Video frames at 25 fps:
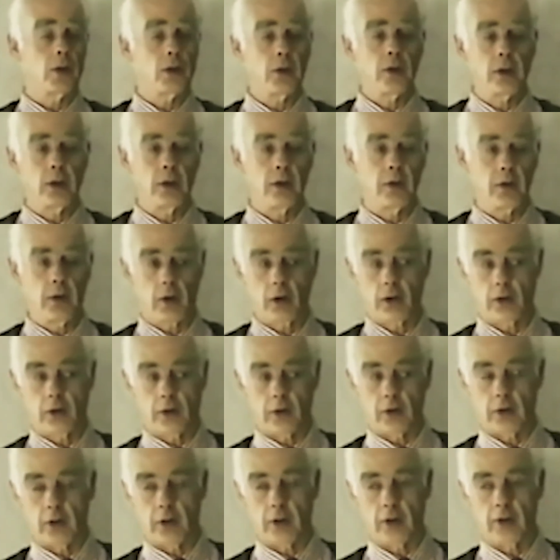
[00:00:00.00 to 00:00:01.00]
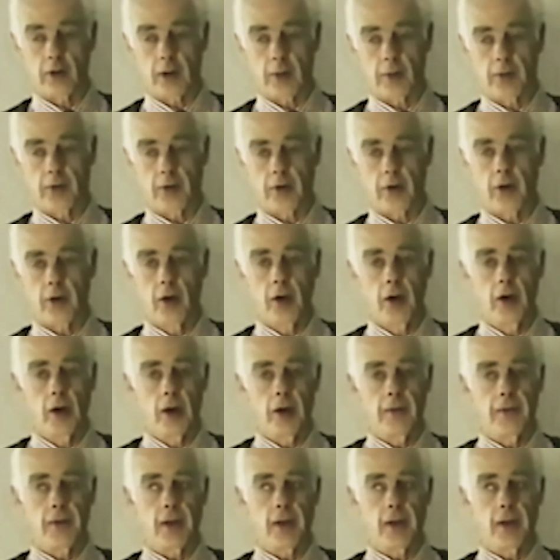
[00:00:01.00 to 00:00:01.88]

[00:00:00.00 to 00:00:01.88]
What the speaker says: quantity of oxygen consumption,